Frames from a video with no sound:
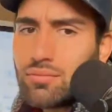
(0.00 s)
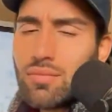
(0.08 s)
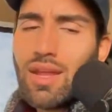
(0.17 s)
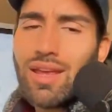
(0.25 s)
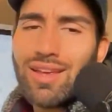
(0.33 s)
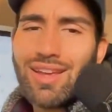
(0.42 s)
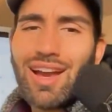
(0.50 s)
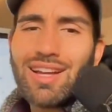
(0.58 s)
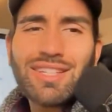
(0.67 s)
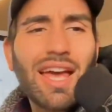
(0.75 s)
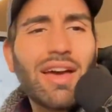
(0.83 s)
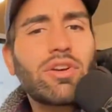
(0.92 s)
And
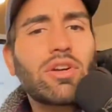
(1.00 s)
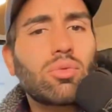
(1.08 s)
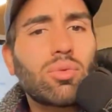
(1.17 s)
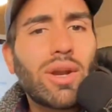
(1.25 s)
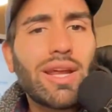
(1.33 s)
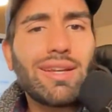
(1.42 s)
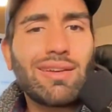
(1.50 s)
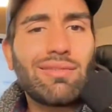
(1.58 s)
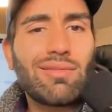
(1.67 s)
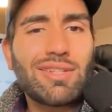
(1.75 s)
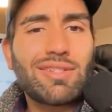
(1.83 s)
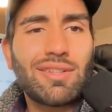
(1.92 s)
guys, have a great
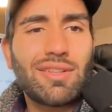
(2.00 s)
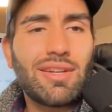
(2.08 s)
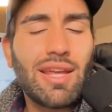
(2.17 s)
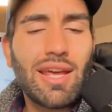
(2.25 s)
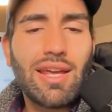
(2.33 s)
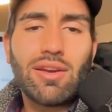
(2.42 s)
rest of the day.